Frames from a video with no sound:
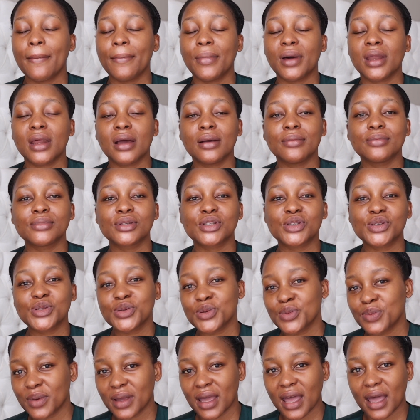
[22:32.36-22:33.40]
But I'm
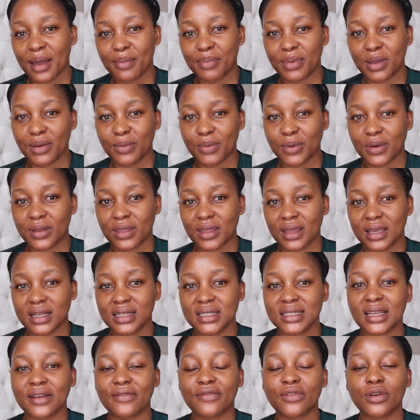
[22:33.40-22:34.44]
super happy with
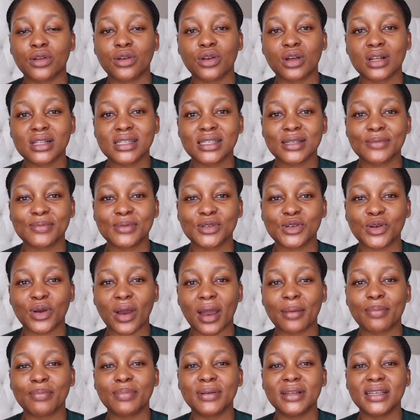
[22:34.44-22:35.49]
it. If you're not
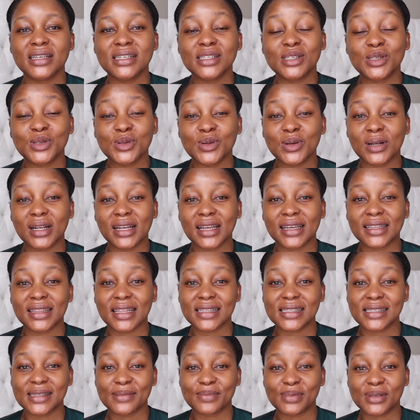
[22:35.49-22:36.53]
subscribed, please do click
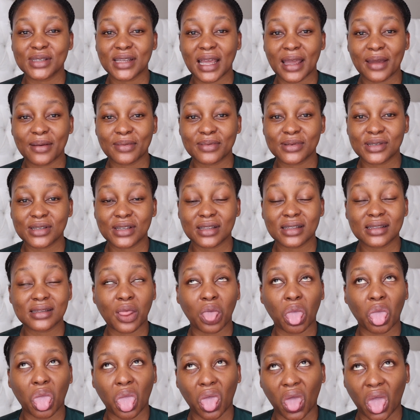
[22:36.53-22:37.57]
that subscribe
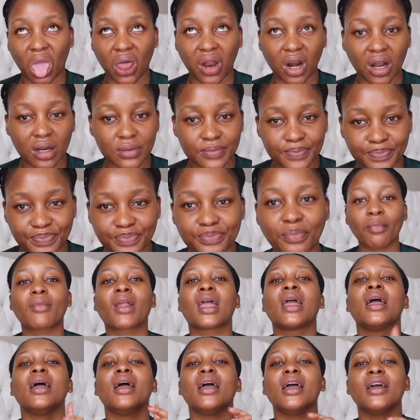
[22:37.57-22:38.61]
button.
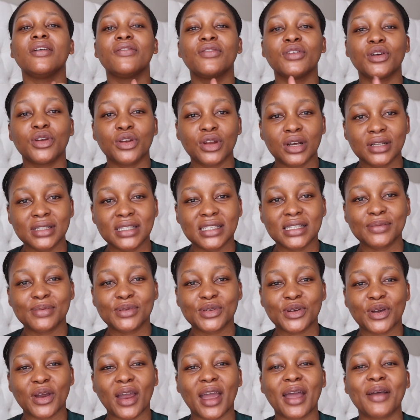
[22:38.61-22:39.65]
If you're not
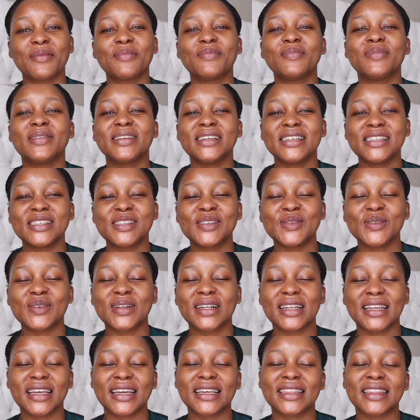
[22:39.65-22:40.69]
subscribed, please do
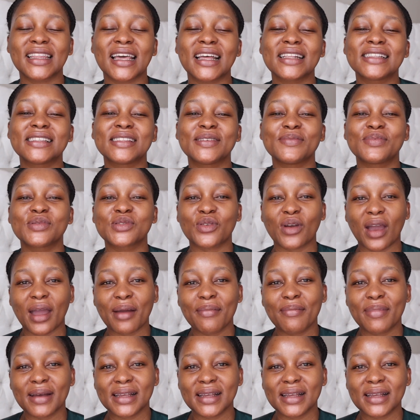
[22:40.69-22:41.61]
click that subscribe